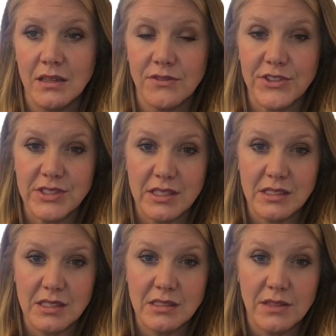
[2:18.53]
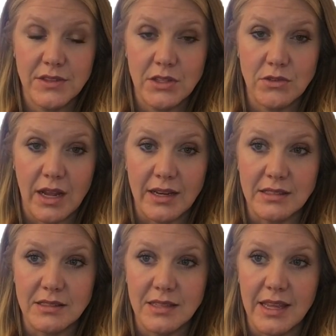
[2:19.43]
For citizens of the
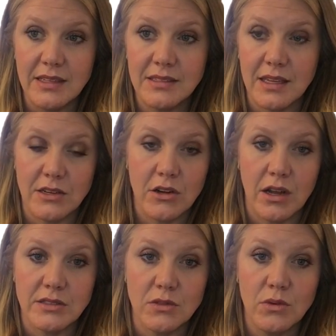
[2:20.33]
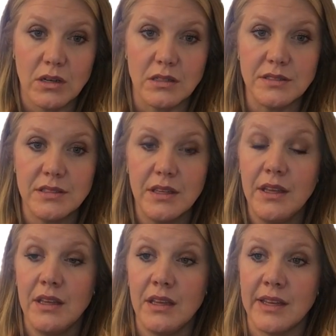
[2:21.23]
United States and across the world,
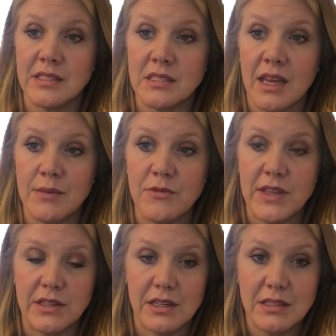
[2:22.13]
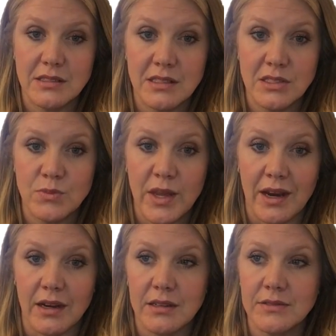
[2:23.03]
it's a time of illness and
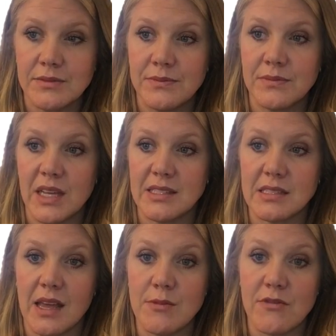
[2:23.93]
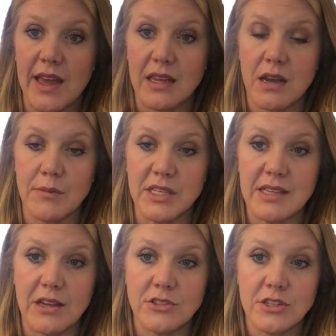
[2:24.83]
despair. It's a time of economic
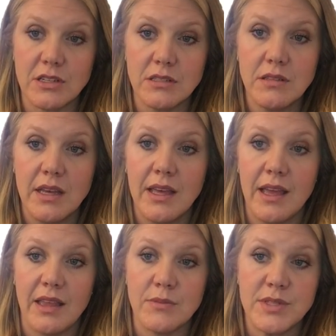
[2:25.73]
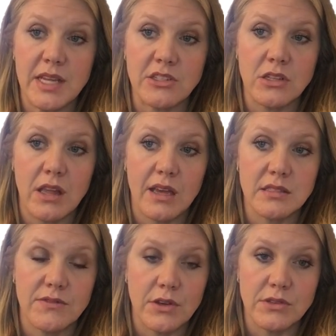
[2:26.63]
downturn and the potential
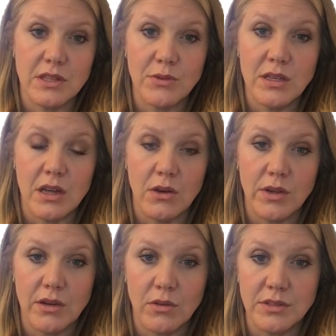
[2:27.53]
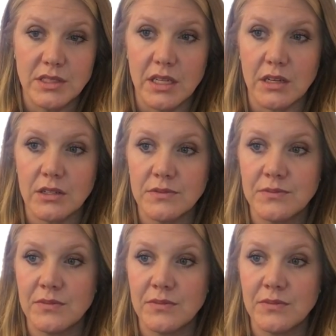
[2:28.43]
loss of those that we know and hold dear.